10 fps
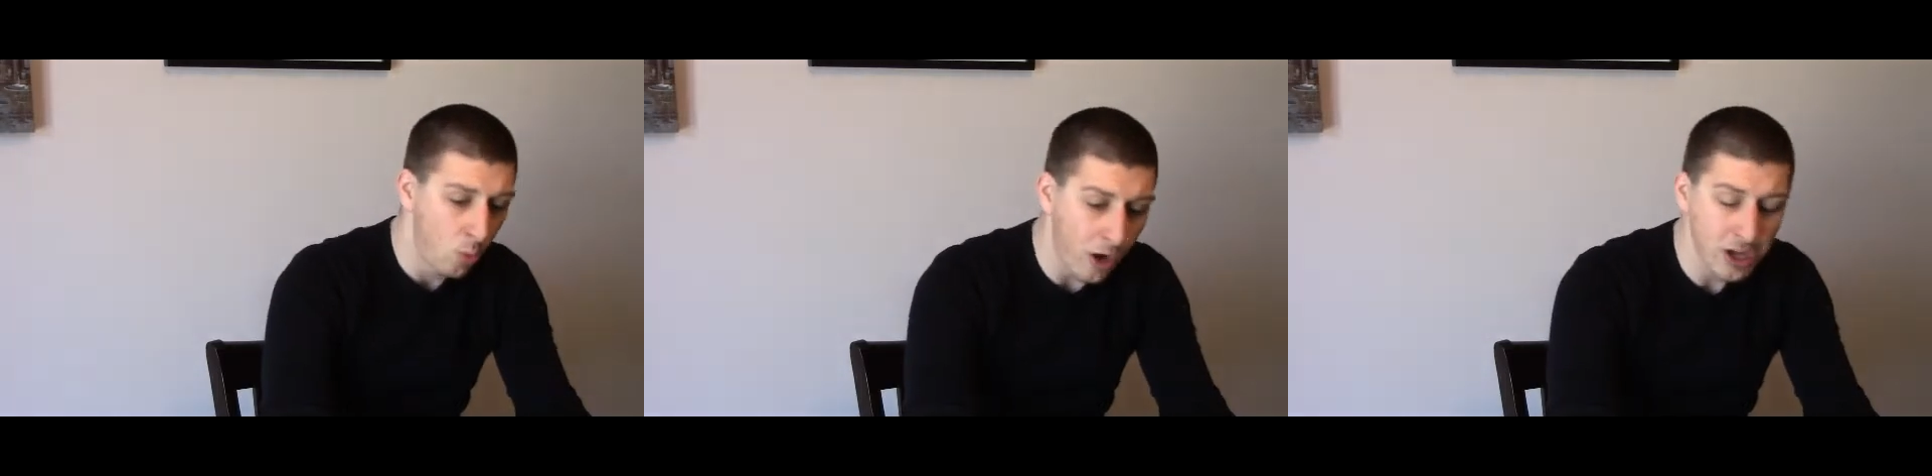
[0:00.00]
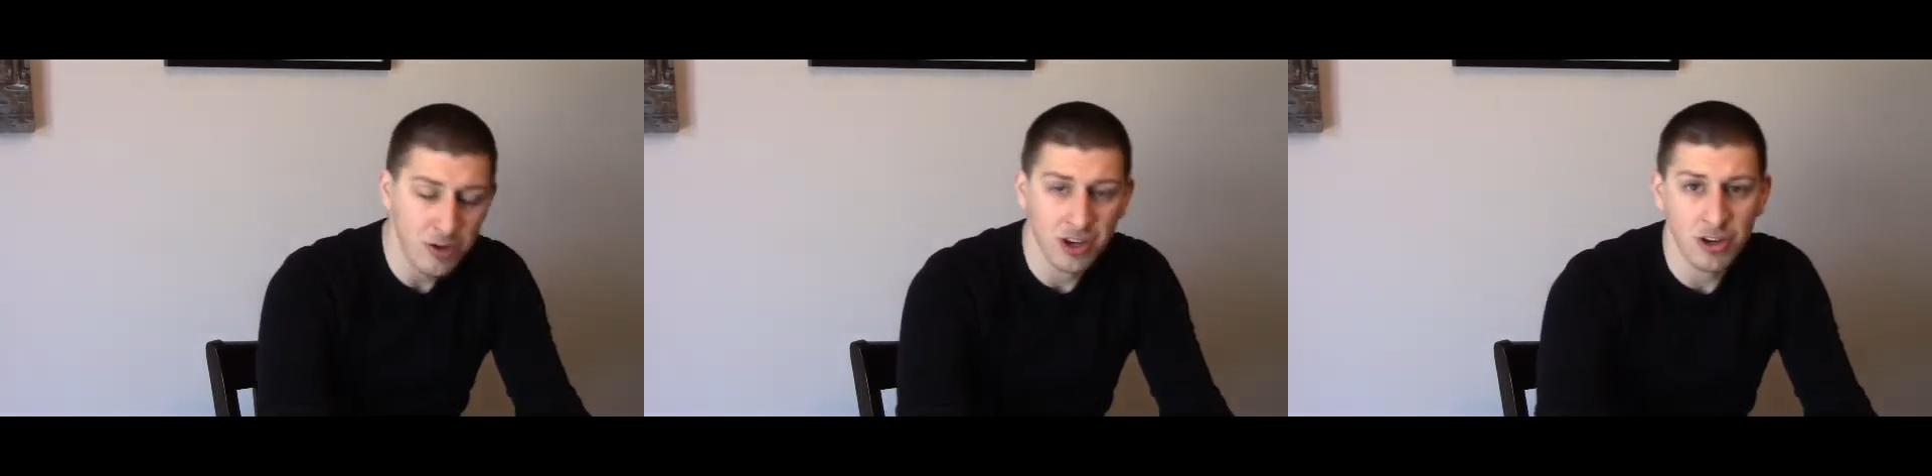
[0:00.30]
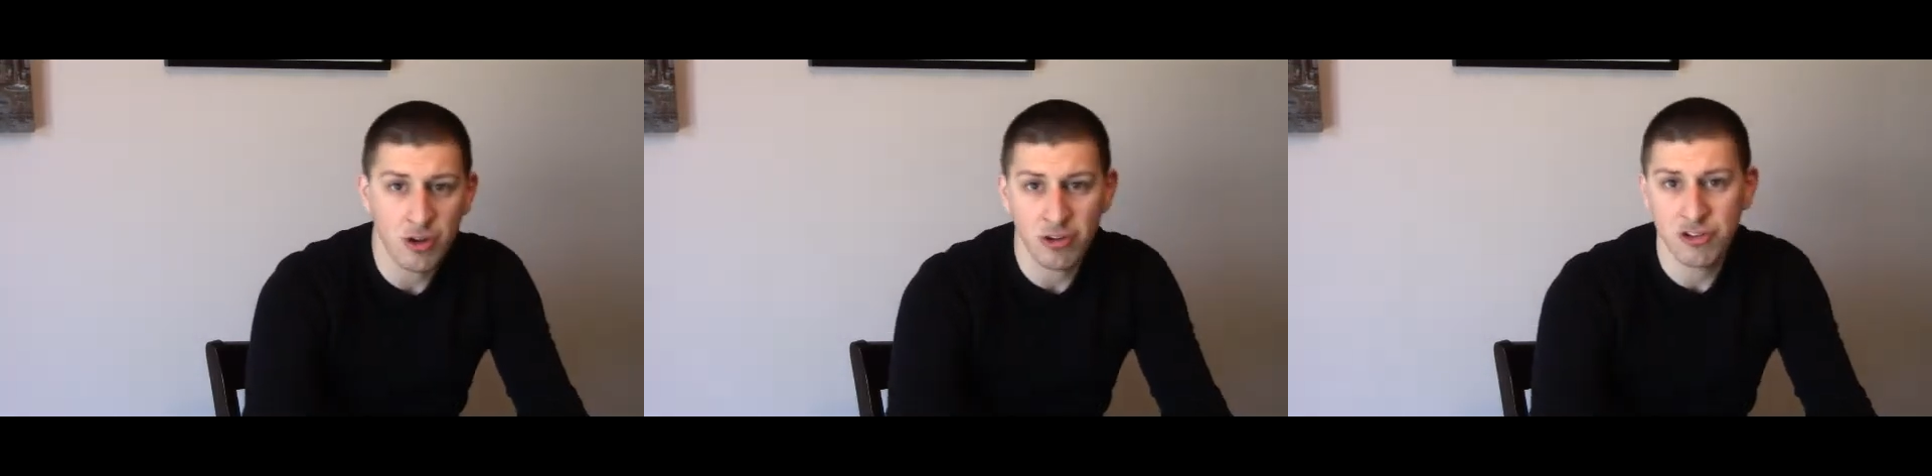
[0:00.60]
What you can
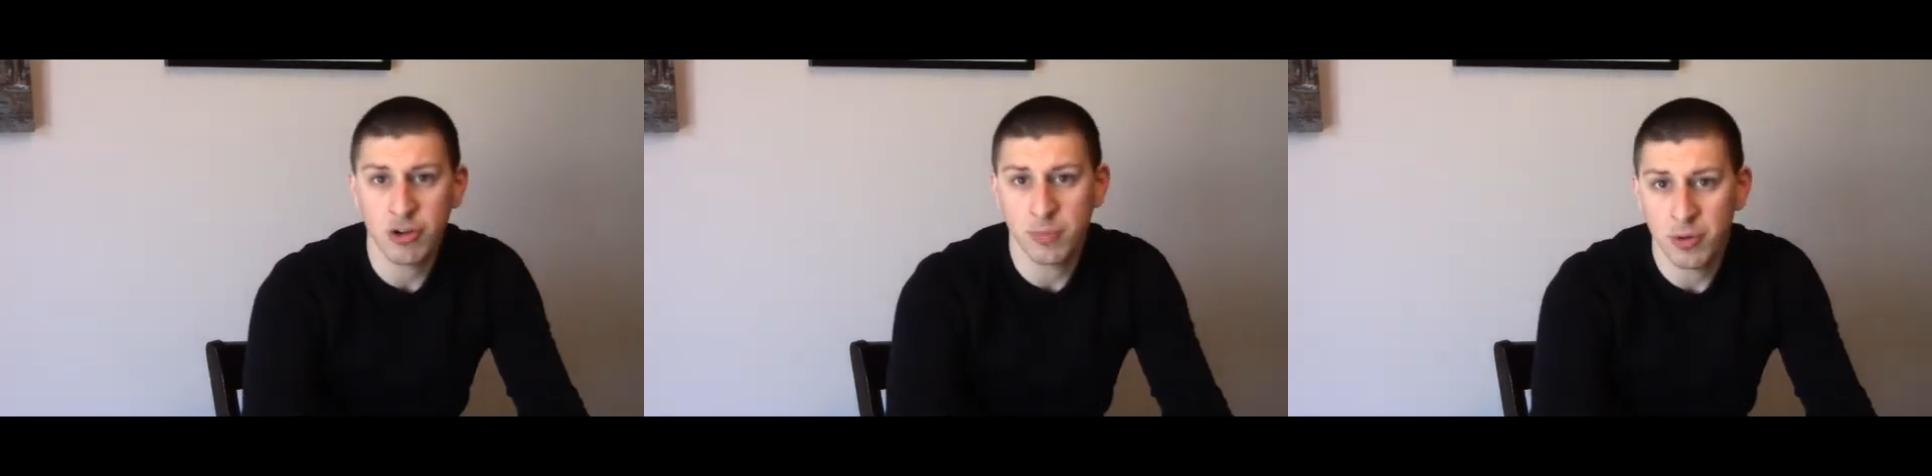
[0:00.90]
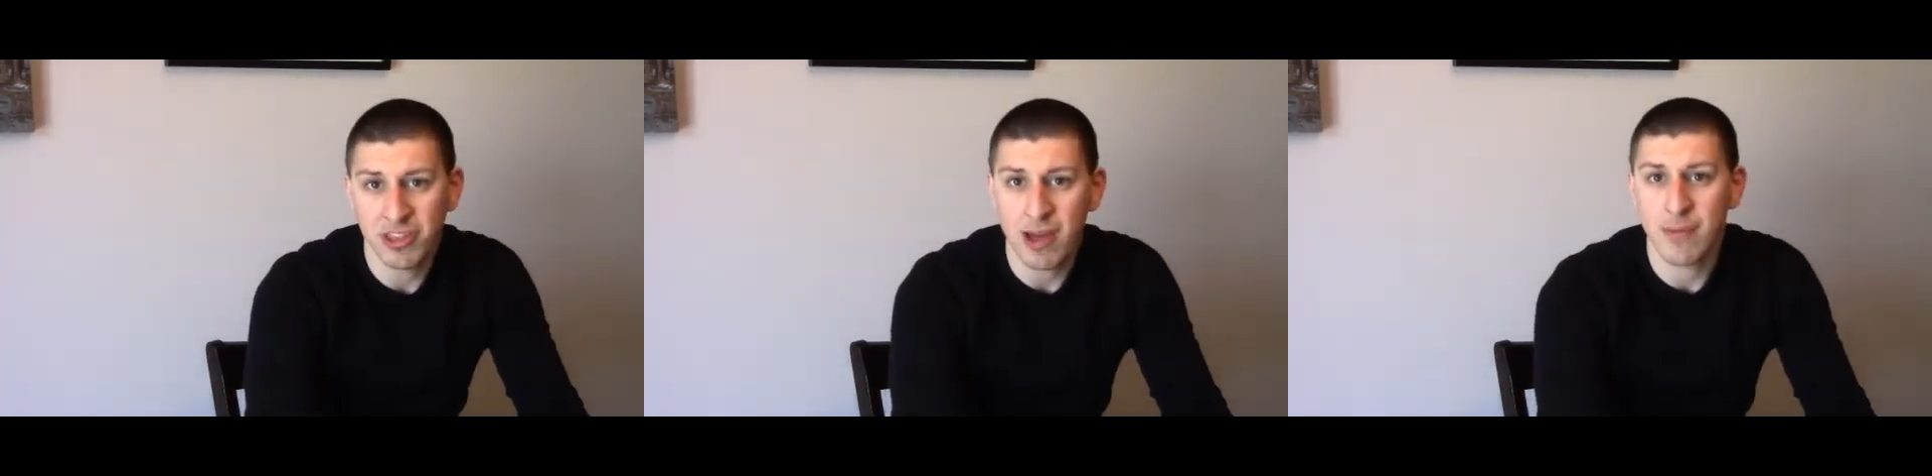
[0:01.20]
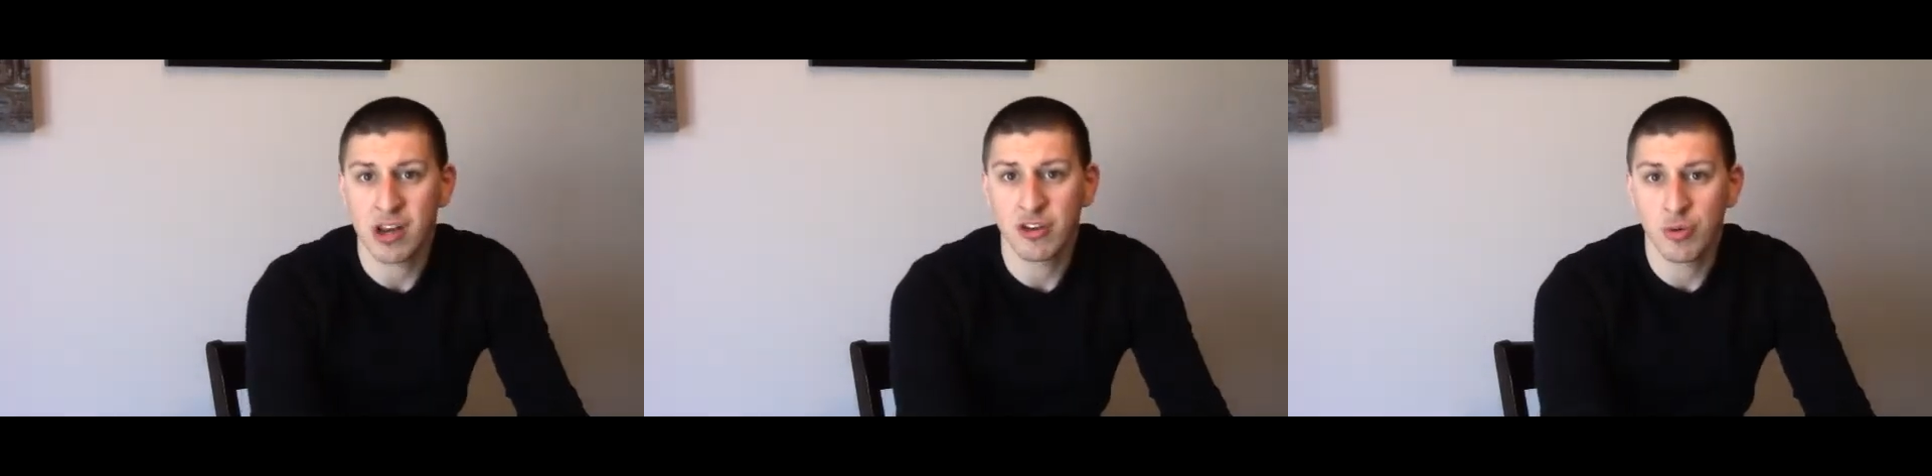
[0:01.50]
do is you can put that
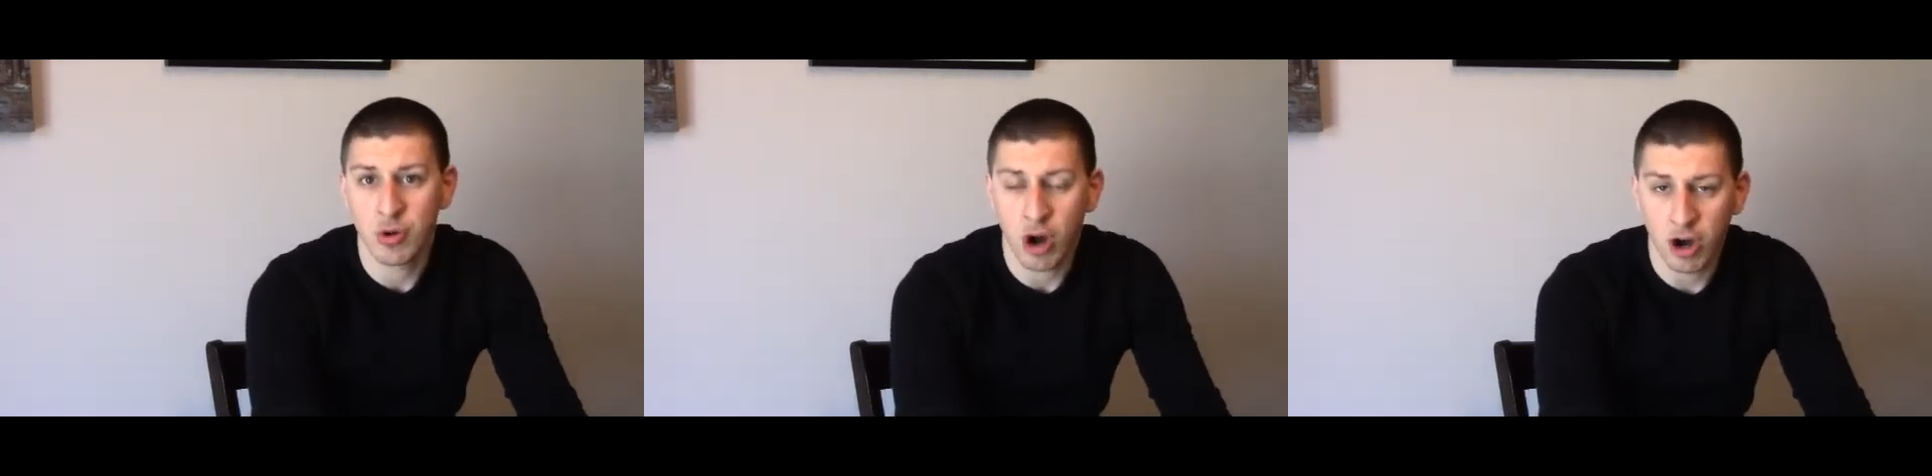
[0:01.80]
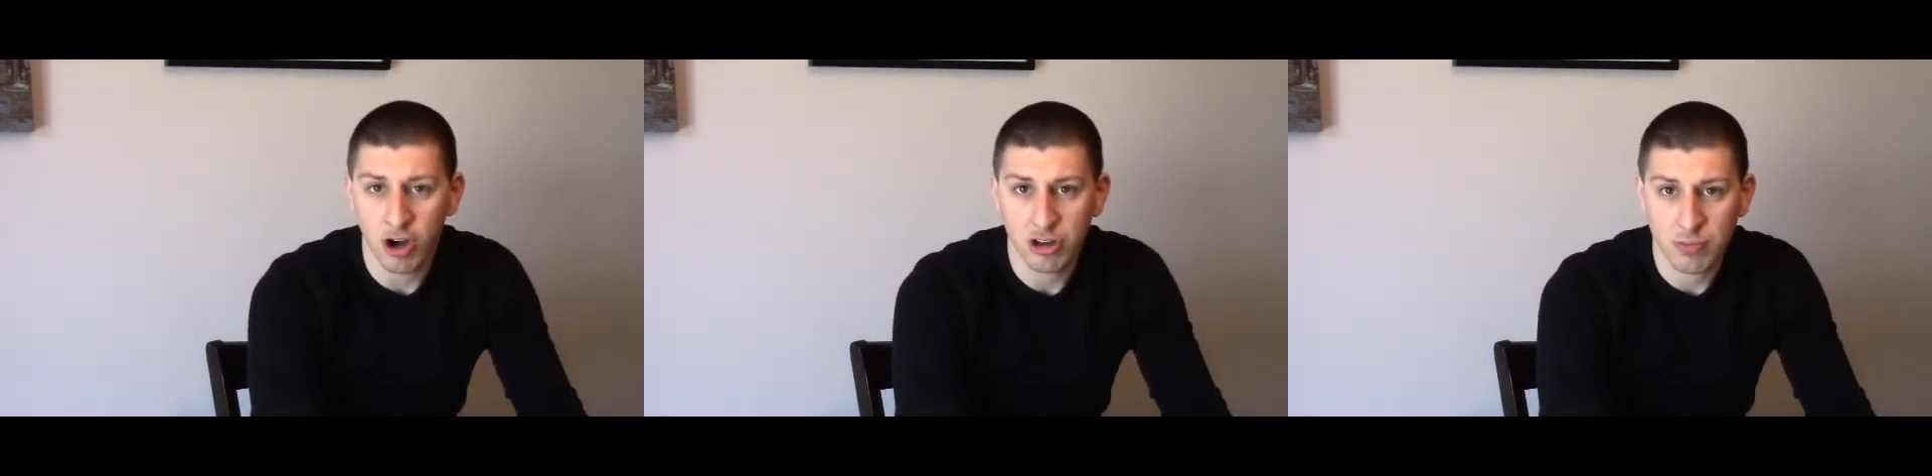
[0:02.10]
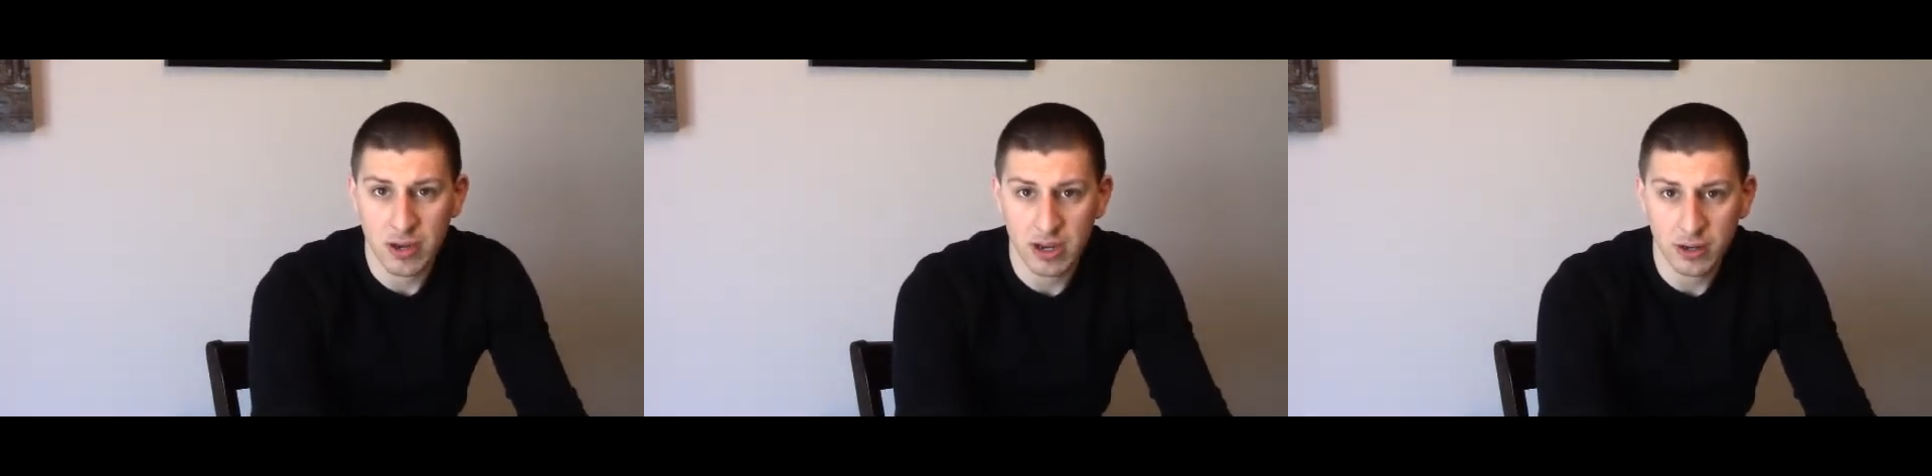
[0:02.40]
money to an
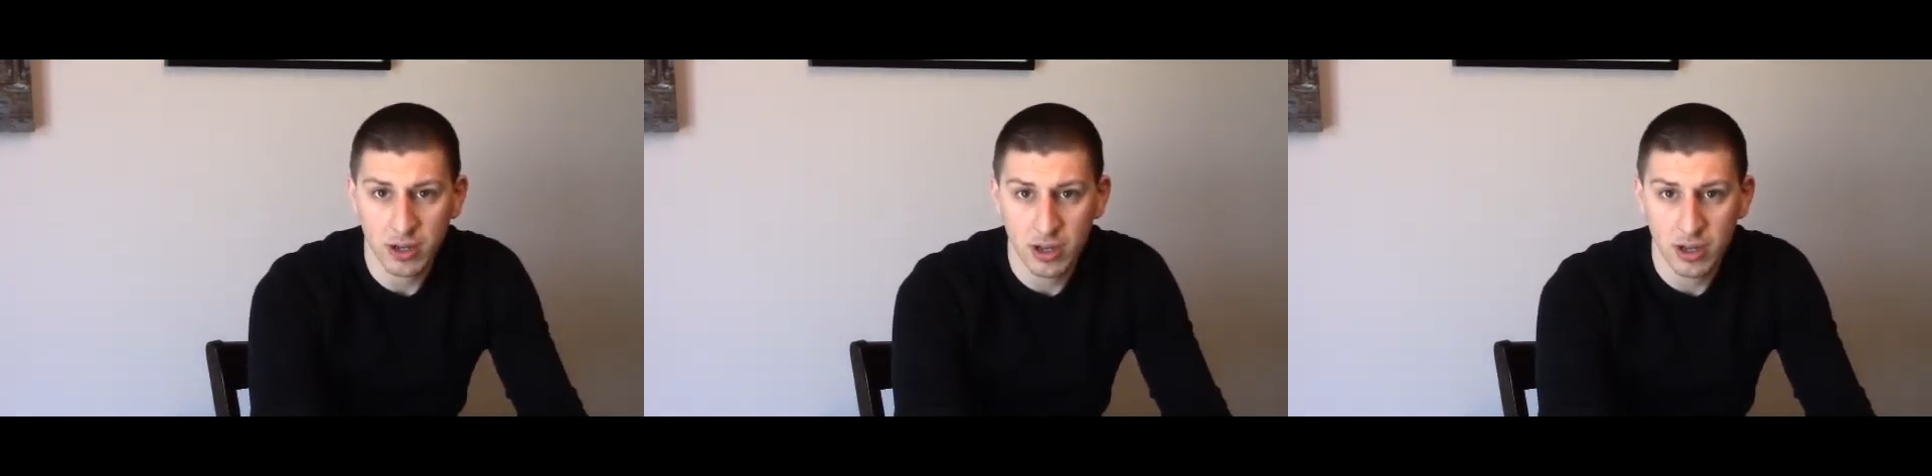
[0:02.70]
RSP.